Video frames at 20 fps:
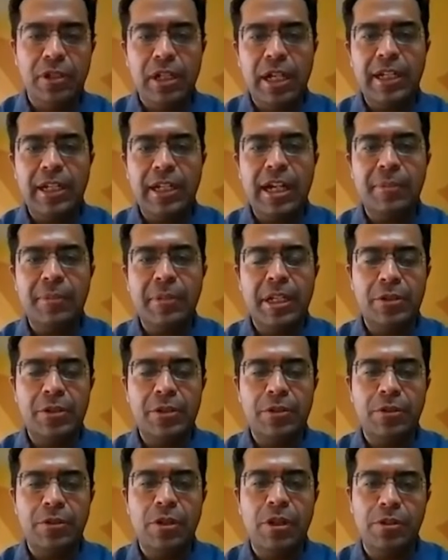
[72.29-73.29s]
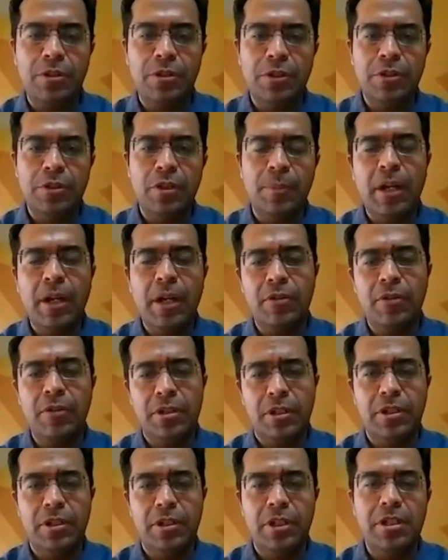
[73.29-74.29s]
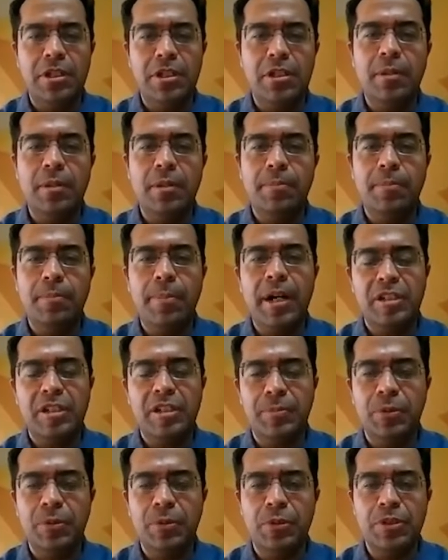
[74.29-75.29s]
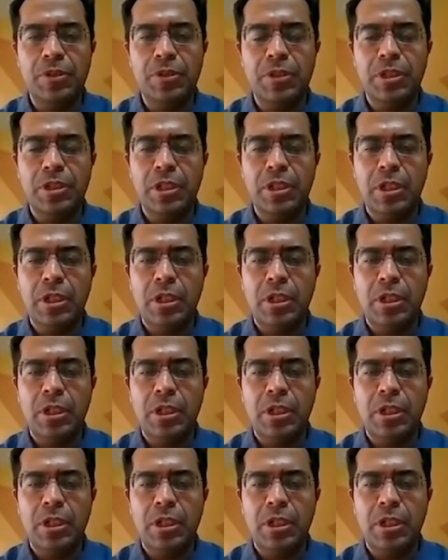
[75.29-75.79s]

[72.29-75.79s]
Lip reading: and I'm here to talk to you about digital passports,